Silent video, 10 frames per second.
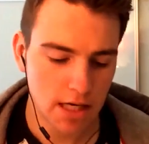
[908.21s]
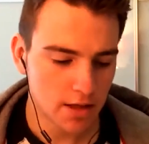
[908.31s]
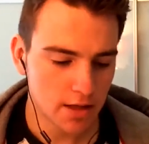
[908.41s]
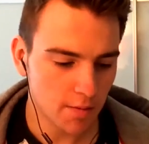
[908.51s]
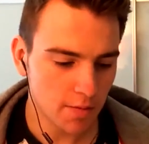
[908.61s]

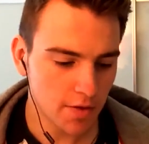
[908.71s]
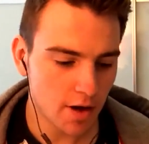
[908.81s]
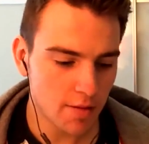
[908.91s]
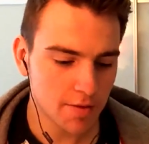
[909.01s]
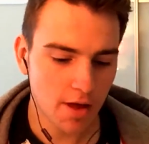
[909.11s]

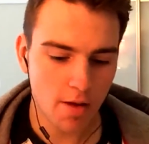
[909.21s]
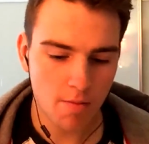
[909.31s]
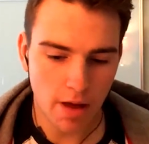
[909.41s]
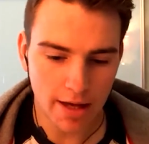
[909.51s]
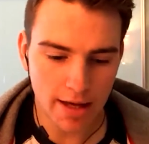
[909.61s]
Sometimes
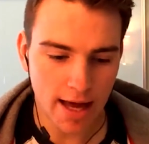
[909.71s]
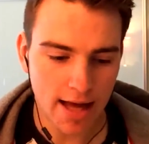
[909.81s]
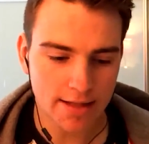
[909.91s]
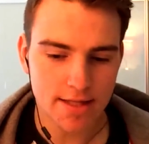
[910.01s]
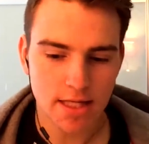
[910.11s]
he
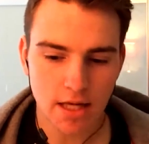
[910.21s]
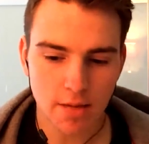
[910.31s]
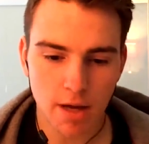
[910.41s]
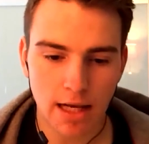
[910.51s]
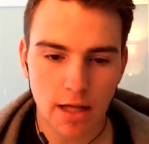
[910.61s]
can seem
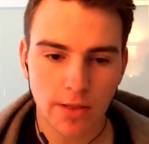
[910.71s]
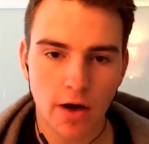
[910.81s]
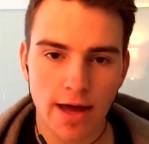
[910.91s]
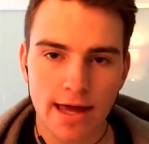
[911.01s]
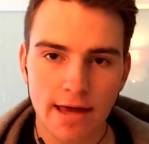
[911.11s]
a little
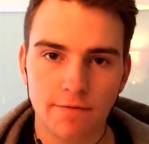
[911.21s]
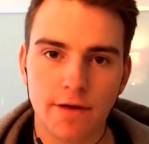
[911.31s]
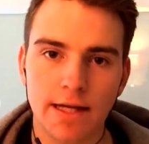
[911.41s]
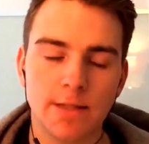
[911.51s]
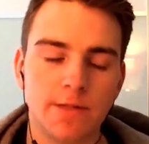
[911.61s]

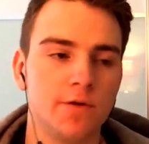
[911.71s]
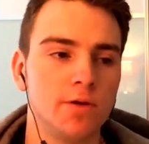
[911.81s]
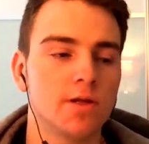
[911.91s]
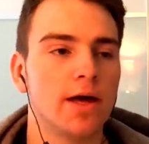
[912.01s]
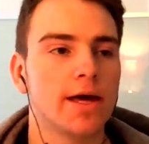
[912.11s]
naive in
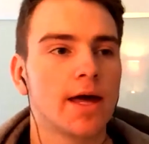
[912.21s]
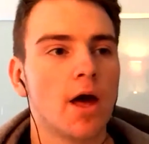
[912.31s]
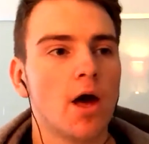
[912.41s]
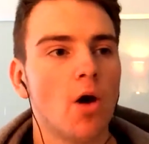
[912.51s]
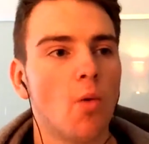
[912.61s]
interviews, like
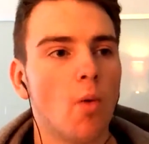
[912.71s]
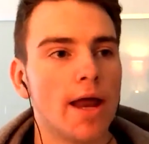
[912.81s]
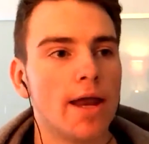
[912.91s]
when